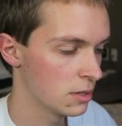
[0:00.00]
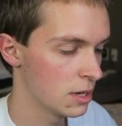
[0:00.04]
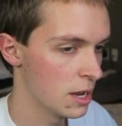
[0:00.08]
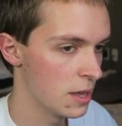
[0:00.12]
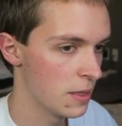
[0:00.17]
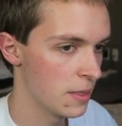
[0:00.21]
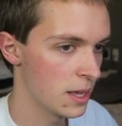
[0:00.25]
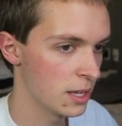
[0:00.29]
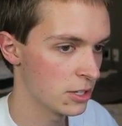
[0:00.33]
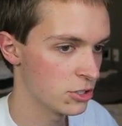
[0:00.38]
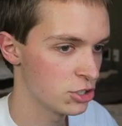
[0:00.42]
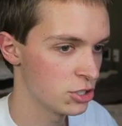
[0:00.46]

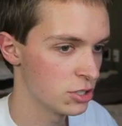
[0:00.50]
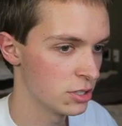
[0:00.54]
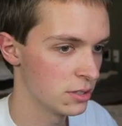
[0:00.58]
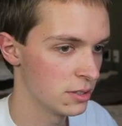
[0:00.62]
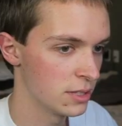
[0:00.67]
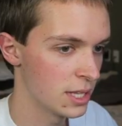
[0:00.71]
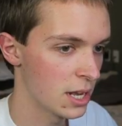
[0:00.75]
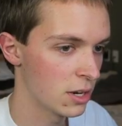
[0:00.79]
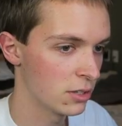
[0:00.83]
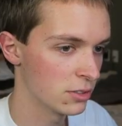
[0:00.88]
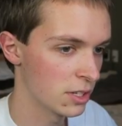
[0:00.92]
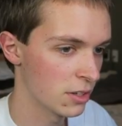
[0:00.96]
And
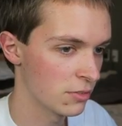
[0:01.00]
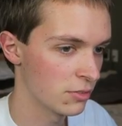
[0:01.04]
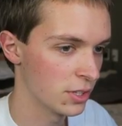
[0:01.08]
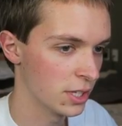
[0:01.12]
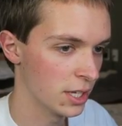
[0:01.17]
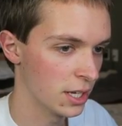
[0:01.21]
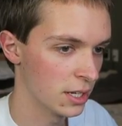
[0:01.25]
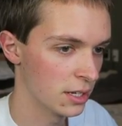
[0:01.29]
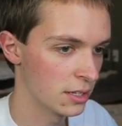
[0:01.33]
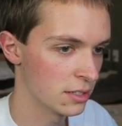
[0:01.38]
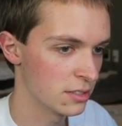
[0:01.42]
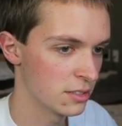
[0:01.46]
that'll definitely
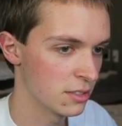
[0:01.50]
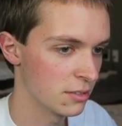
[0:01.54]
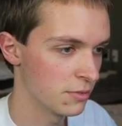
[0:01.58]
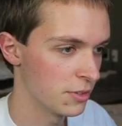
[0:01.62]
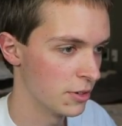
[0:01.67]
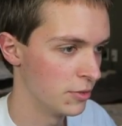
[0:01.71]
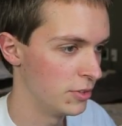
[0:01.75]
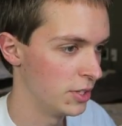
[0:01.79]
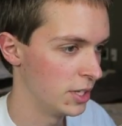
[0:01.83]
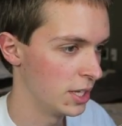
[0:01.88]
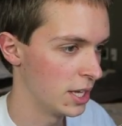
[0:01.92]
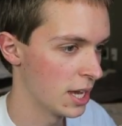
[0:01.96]
get us to
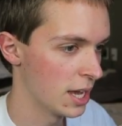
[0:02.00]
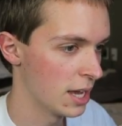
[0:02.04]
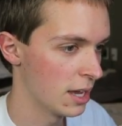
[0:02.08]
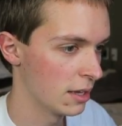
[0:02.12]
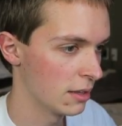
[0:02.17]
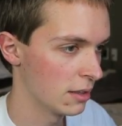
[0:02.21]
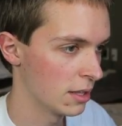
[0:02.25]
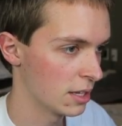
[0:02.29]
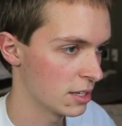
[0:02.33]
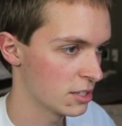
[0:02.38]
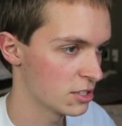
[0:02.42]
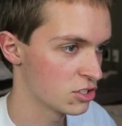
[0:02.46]

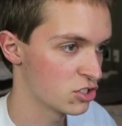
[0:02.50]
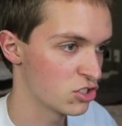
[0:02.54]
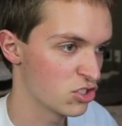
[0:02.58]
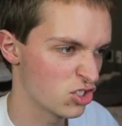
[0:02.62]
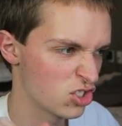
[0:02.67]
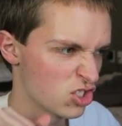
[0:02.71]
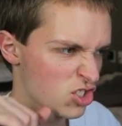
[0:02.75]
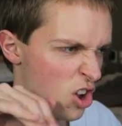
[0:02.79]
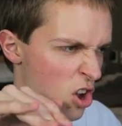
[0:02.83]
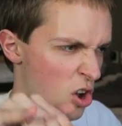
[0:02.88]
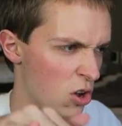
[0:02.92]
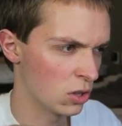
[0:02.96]
50k, like
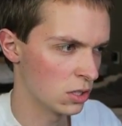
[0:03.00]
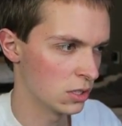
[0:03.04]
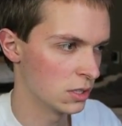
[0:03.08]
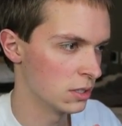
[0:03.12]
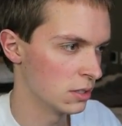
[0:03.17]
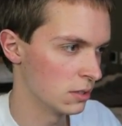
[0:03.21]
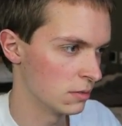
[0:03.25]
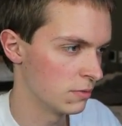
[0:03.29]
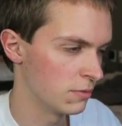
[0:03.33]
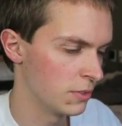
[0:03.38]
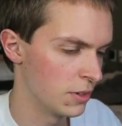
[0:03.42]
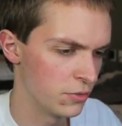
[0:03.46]
solid
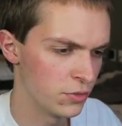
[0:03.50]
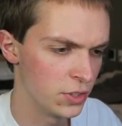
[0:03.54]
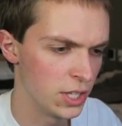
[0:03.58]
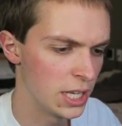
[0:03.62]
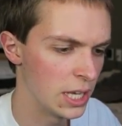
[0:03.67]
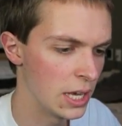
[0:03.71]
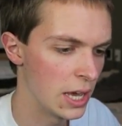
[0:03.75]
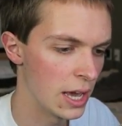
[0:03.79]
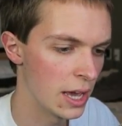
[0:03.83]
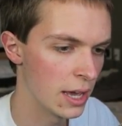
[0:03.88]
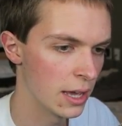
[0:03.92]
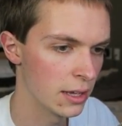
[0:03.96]

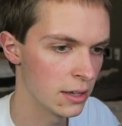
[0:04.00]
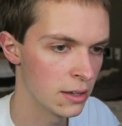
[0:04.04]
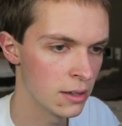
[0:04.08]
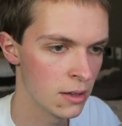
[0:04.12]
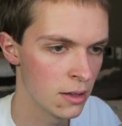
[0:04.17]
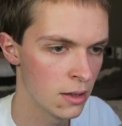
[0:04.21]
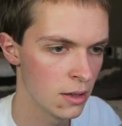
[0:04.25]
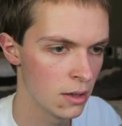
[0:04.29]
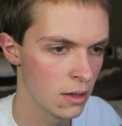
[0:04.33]
50k.